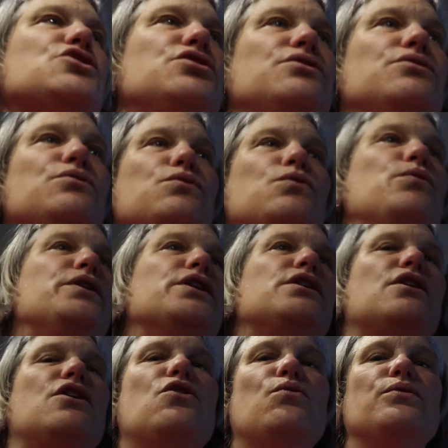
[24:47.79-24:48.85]
to, you
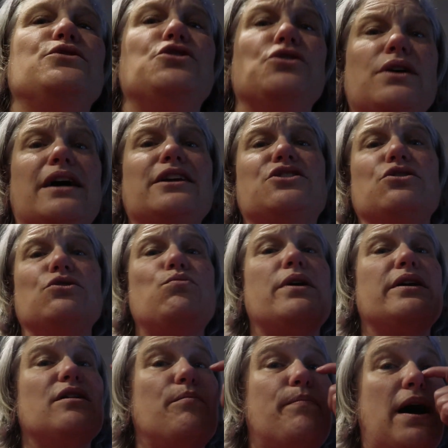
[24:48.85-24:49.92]
know, I do
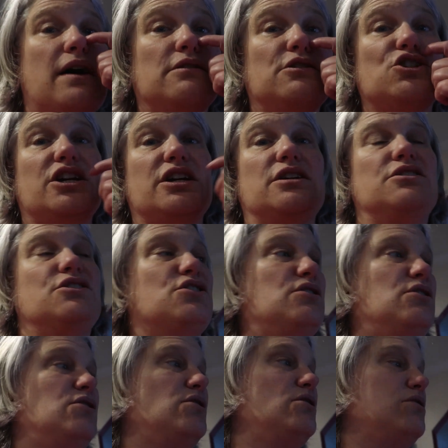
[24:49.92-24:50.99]
want to apologize to
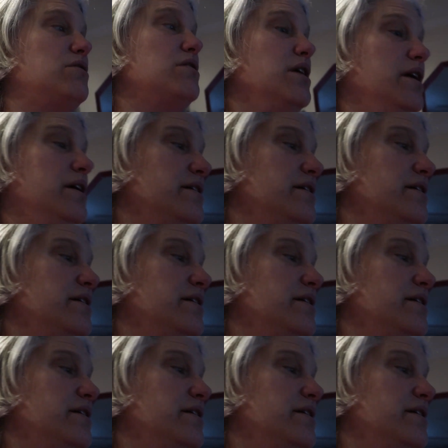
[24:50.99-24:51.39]
her